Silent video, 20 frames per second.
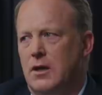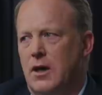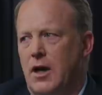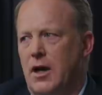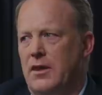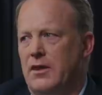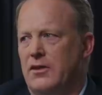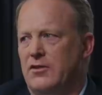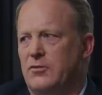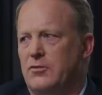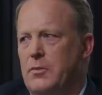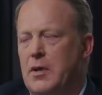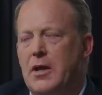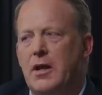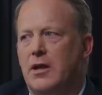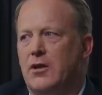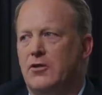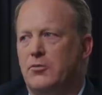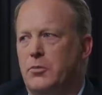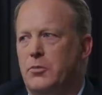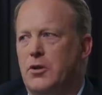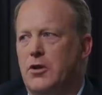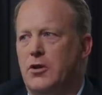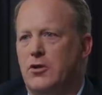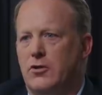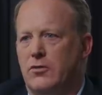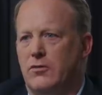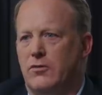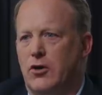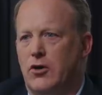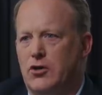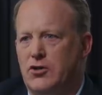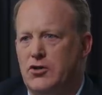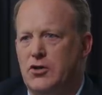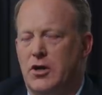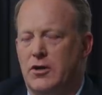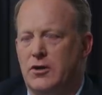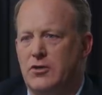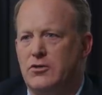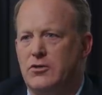I think spinning is putting your version on the